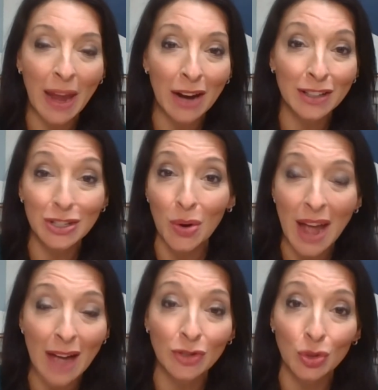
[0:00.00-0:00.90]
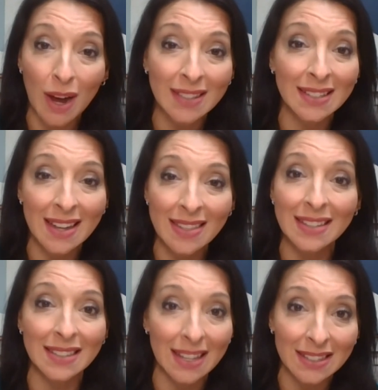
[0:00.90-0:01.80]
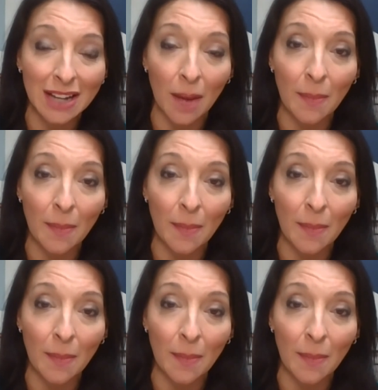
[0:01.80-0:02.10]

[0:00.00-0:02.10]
parents don't have trust in the system.